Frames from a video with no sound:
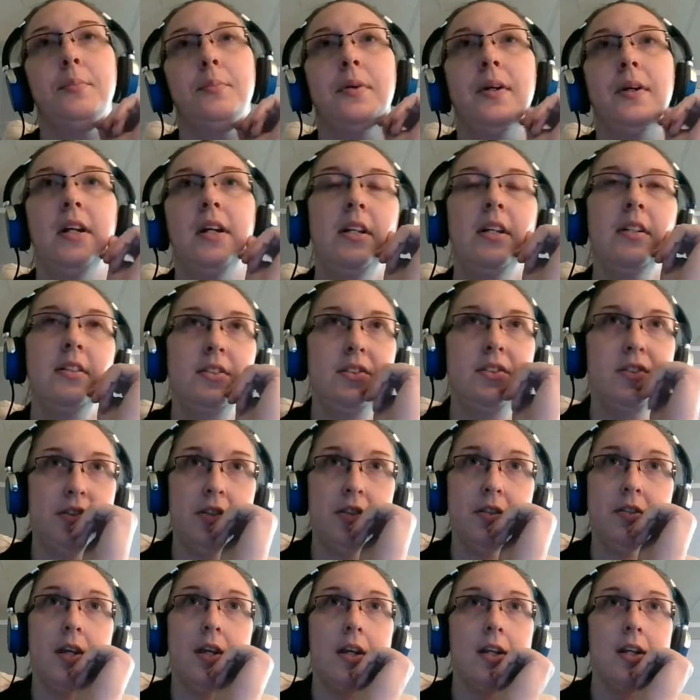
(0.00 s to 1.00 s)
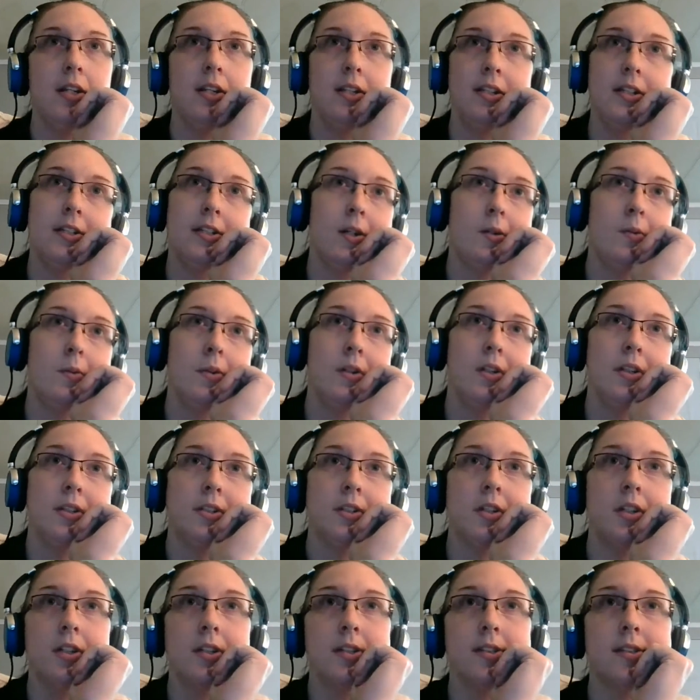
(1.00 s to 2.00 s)
but it just decided it don't want to
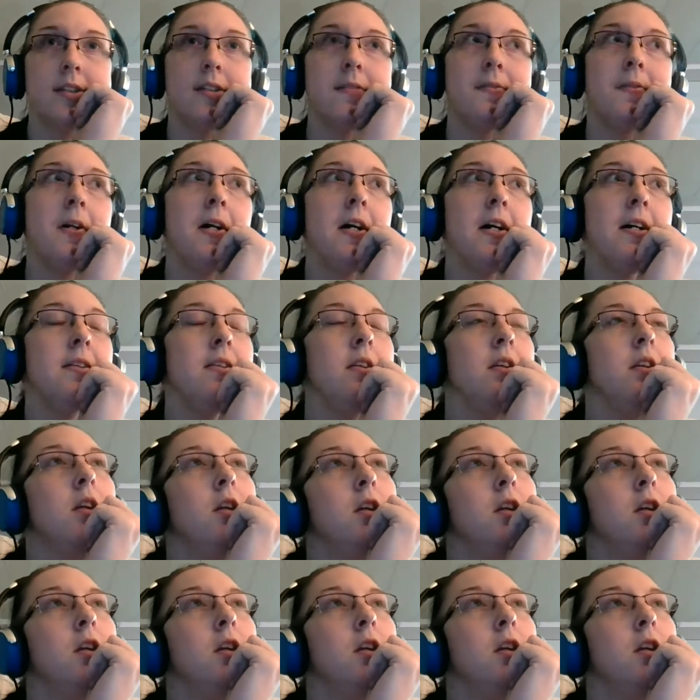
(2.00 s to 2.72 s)
turn itself on.